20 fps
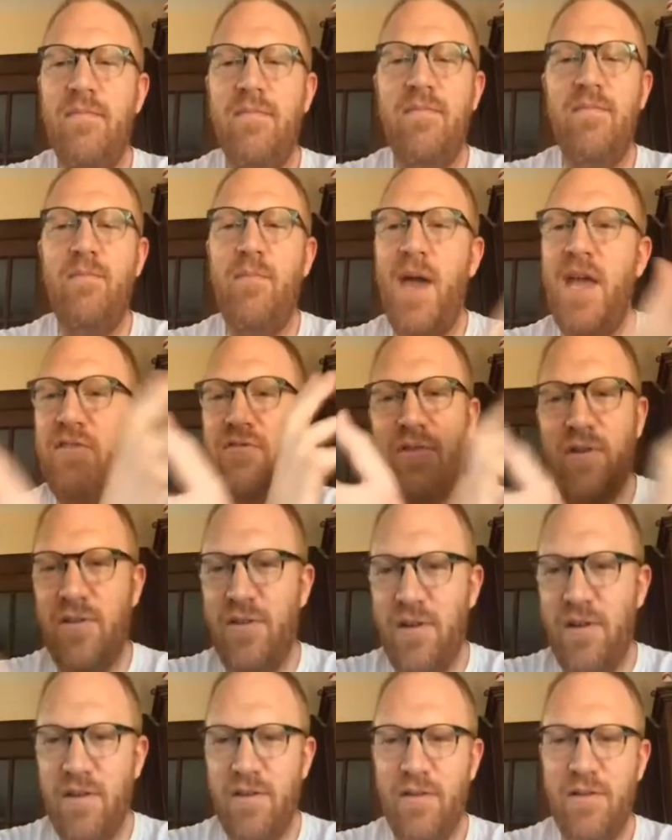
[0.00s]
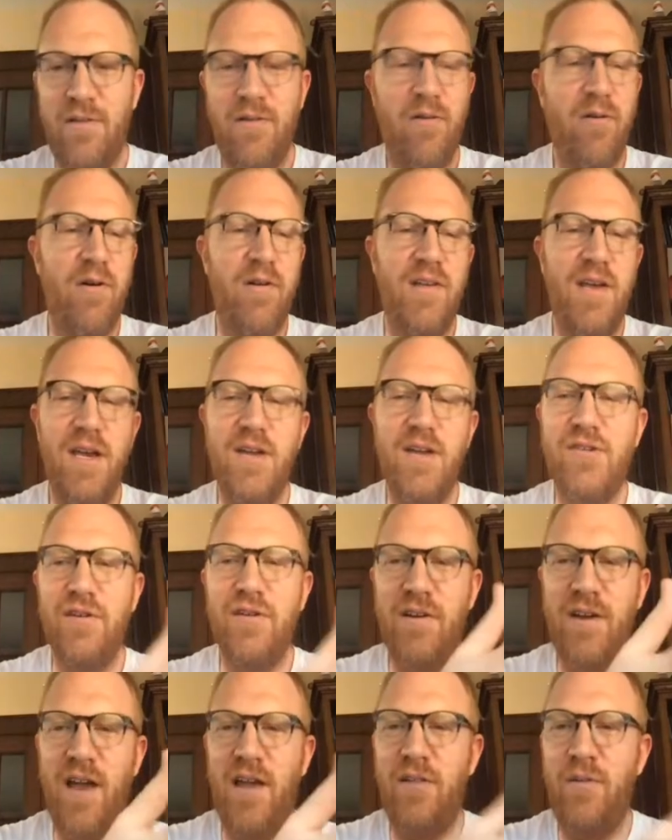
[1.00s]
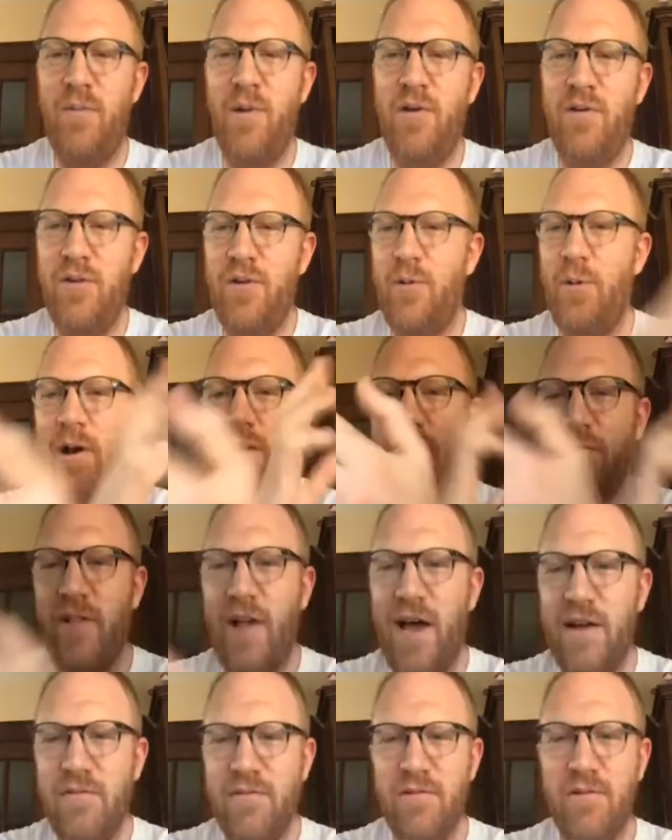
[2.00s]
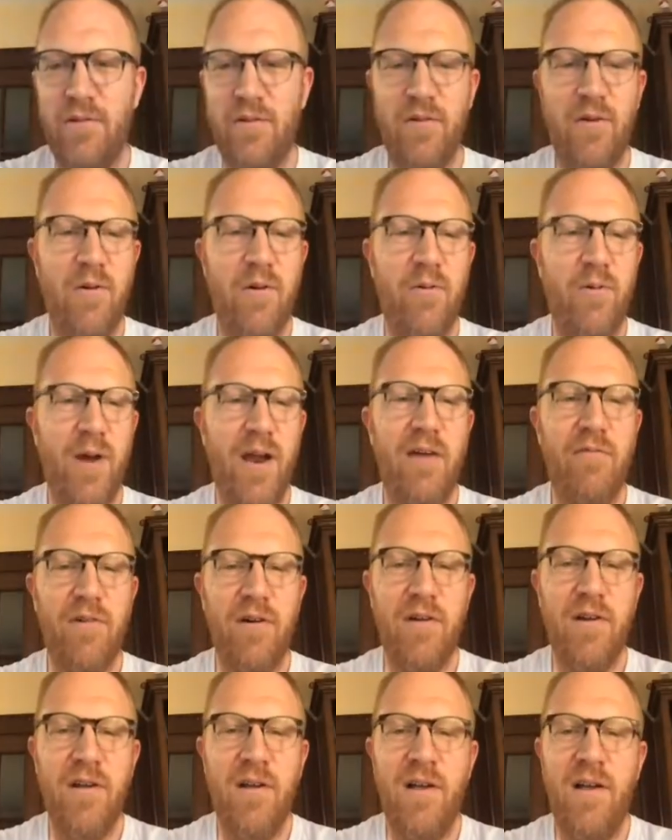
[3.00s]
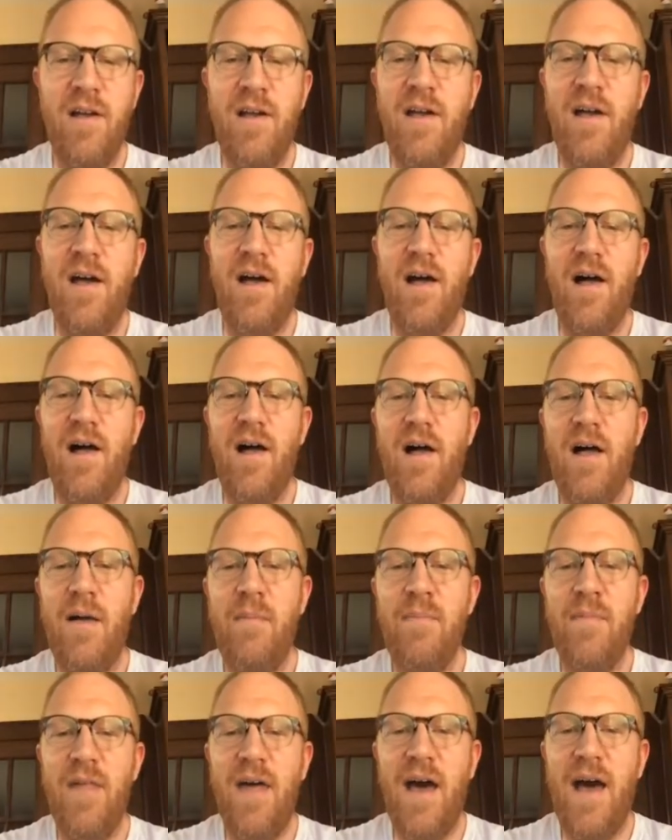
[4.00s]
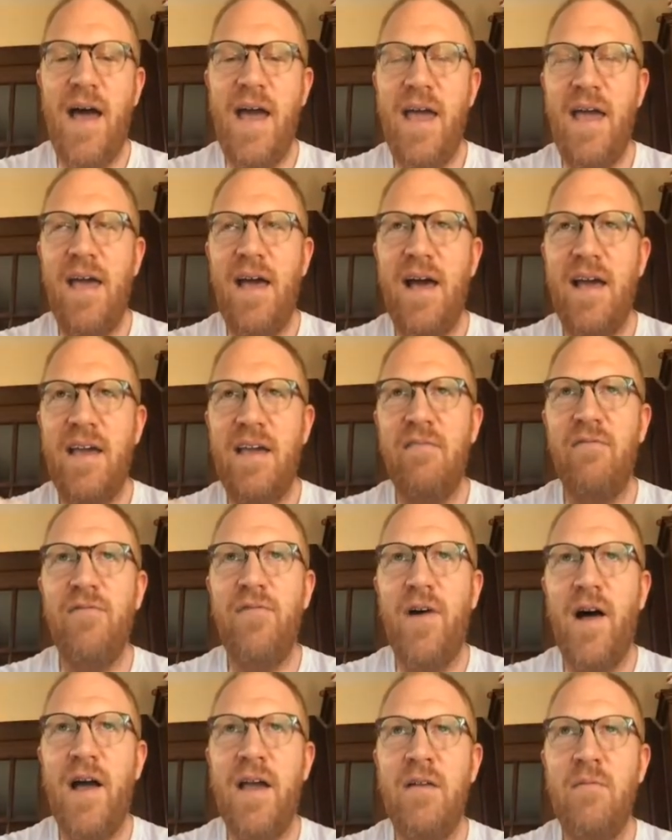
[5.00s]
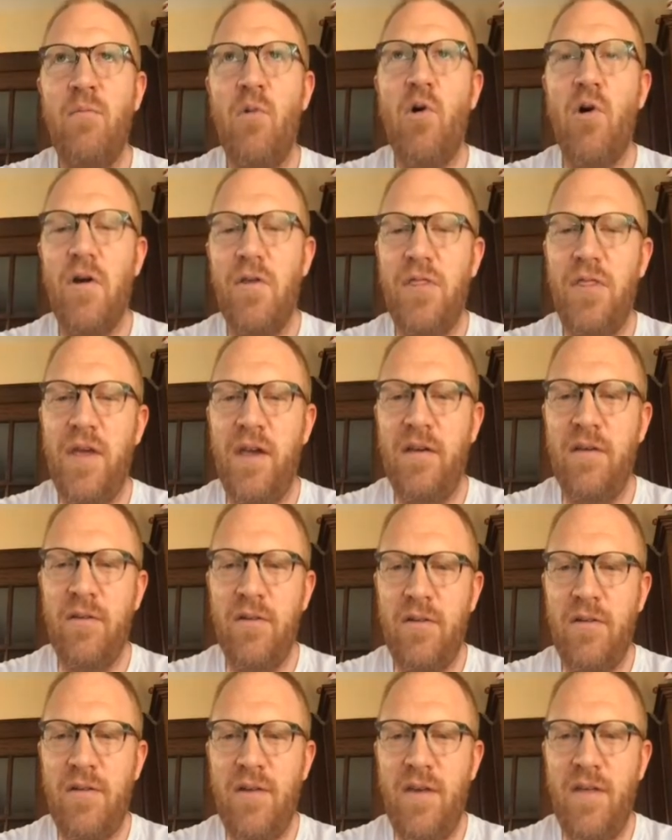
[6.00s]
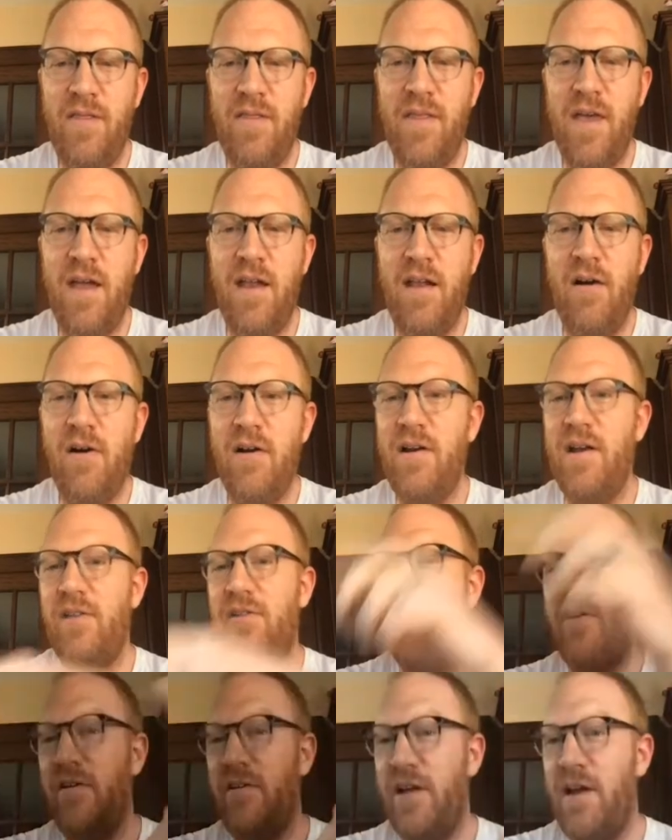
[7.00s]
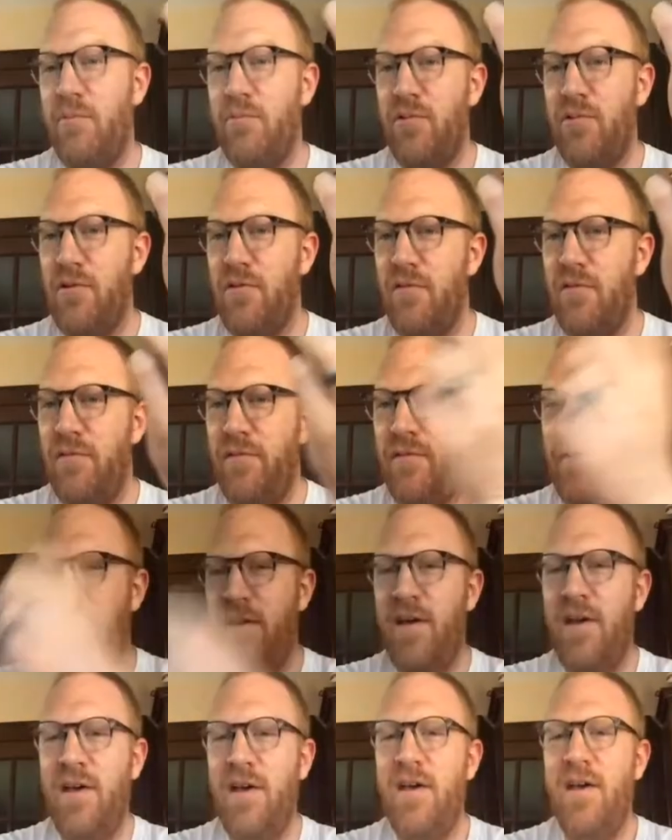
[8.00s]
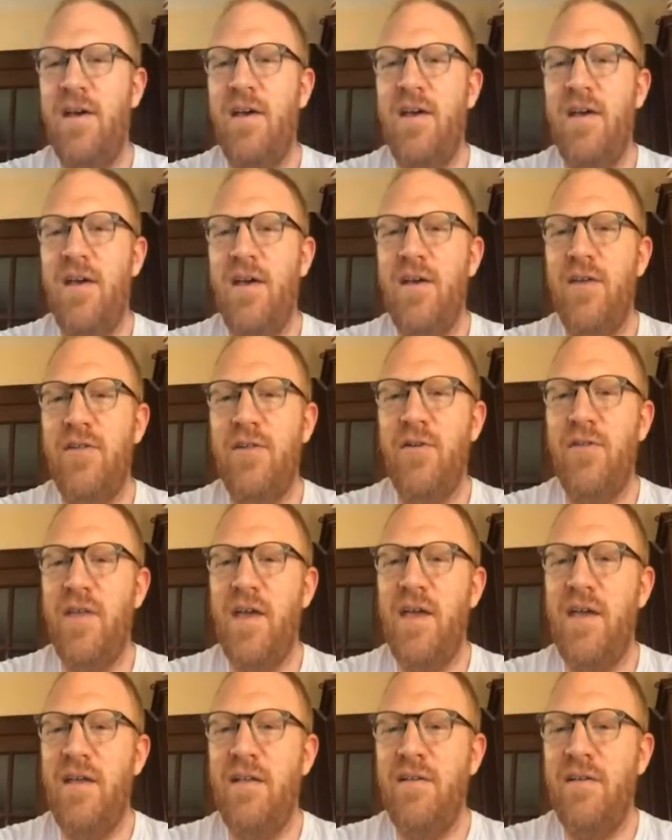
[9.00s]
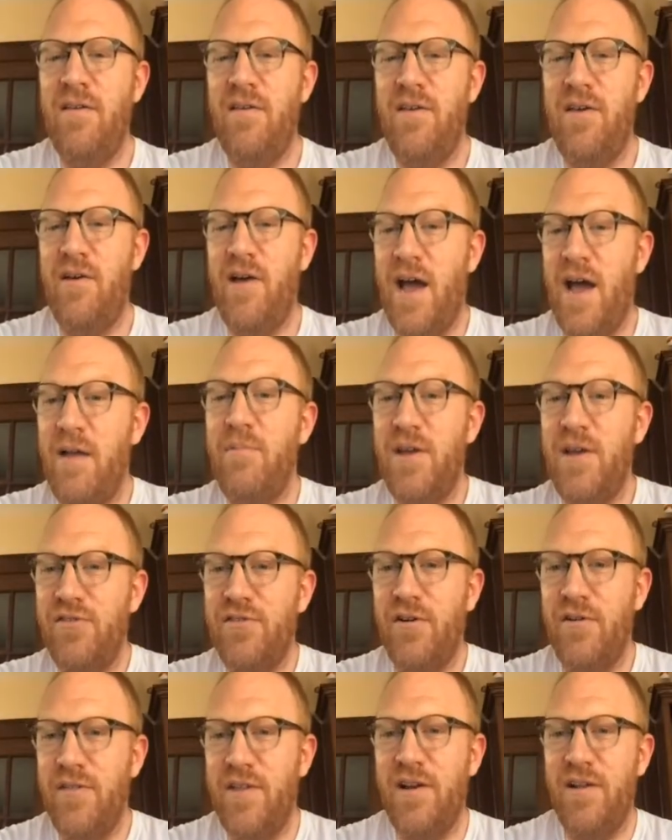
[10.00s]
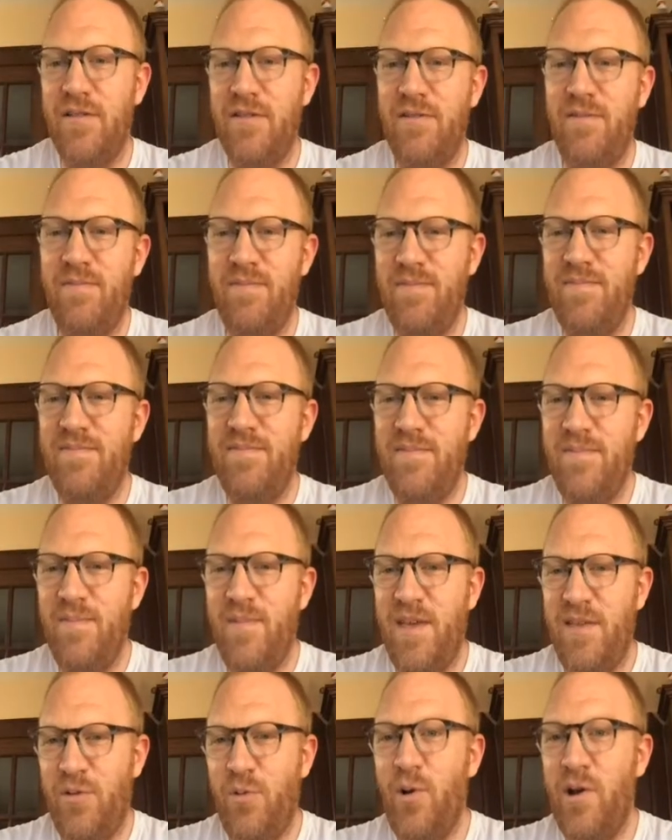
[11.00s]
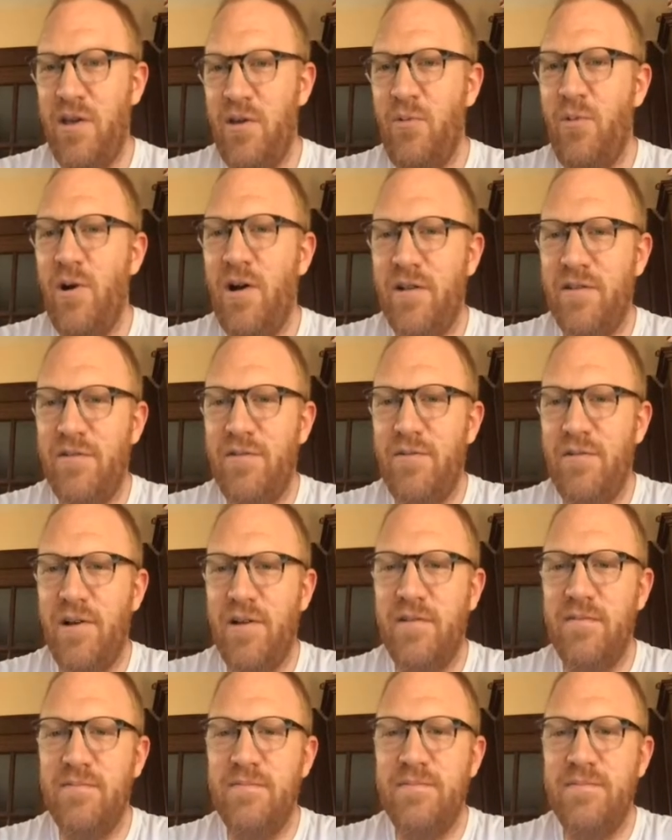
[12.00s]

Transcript: matrices or teacher Desmos quadrilaterals or whatever, I can find more things that aren't necessarily approved. So then you got to be sure that it's what you want, right?